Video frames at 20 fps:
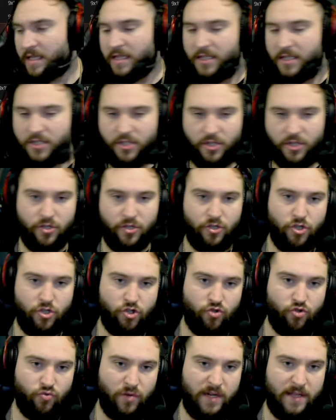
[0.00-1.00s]
So you
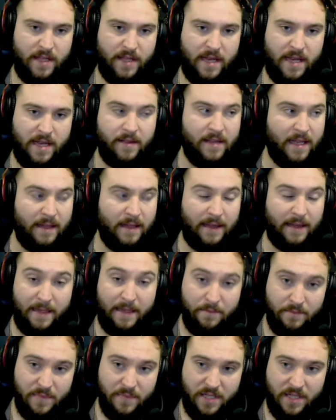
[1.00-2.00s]
destroy their
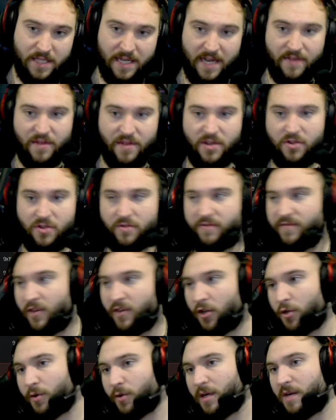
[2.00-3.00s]
limbs, and then you'll
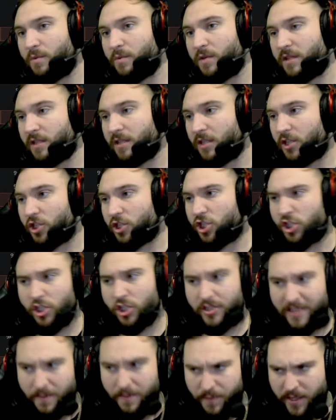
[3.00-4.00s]
follow up with the
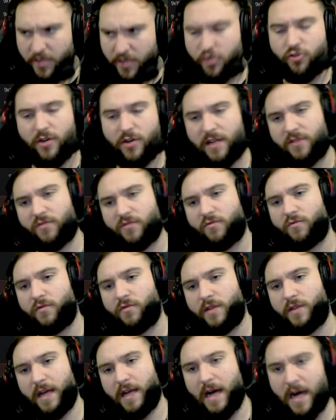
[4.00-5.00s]
shot that penetrates through
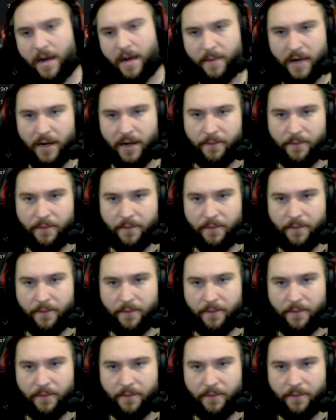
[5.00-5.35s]
the armor.